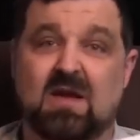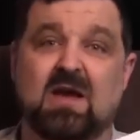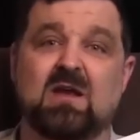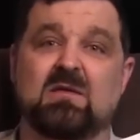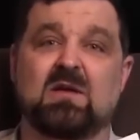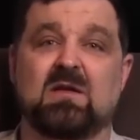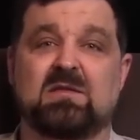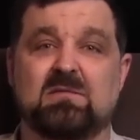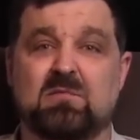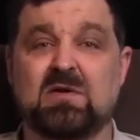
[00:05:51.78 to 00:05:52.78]
I got a
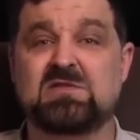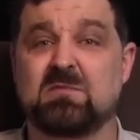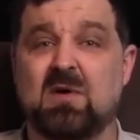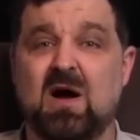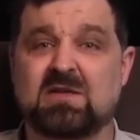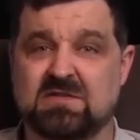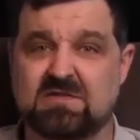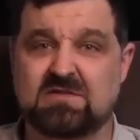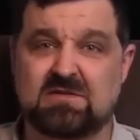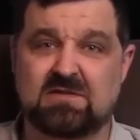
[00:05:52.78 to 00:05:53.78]
bunch of
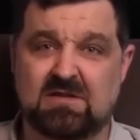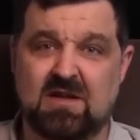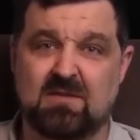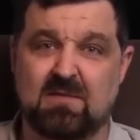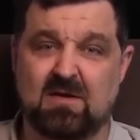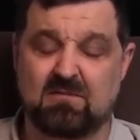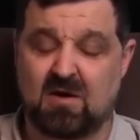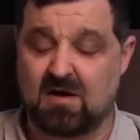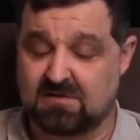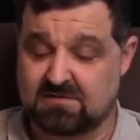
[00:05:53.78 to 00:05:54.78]
boxes in my
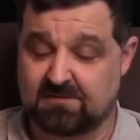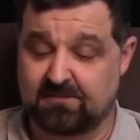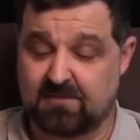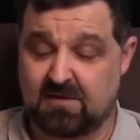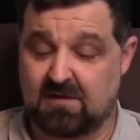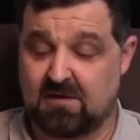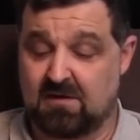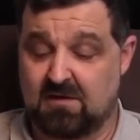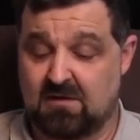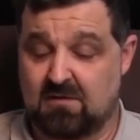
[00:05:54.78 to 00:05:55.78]
box.
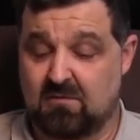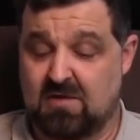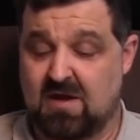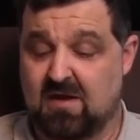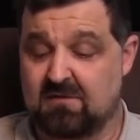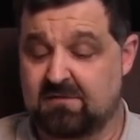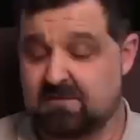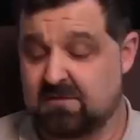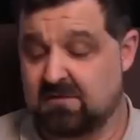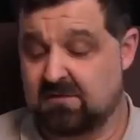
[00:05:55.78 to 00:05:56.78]
We have
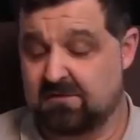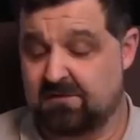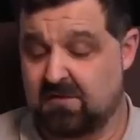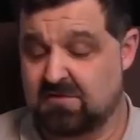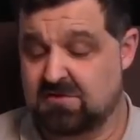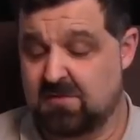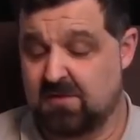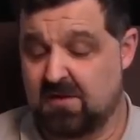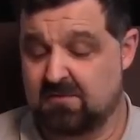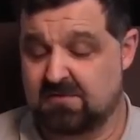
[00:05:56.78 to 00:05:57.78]
the
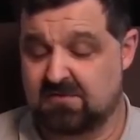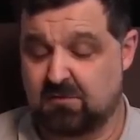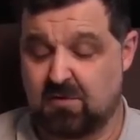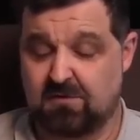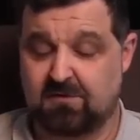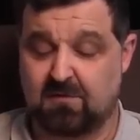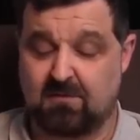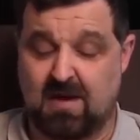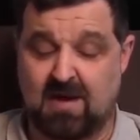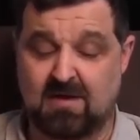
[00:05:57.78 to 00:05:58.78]
Photoshop Elements 12 for
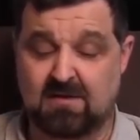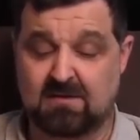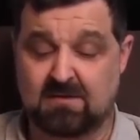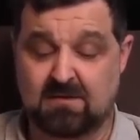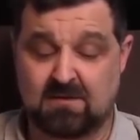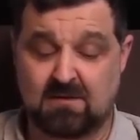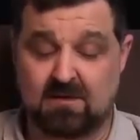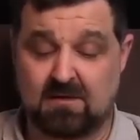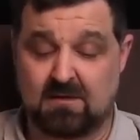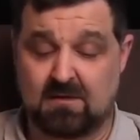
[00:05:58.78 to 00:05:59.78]
Mac
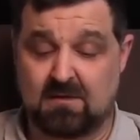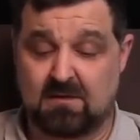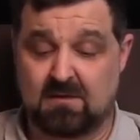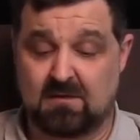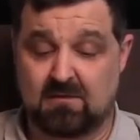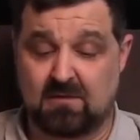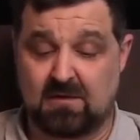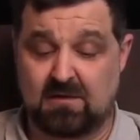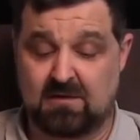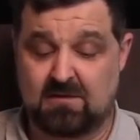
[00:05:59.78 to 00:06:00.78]

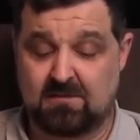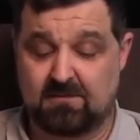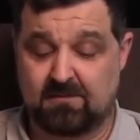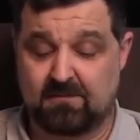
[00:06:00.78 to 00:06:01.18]
right here.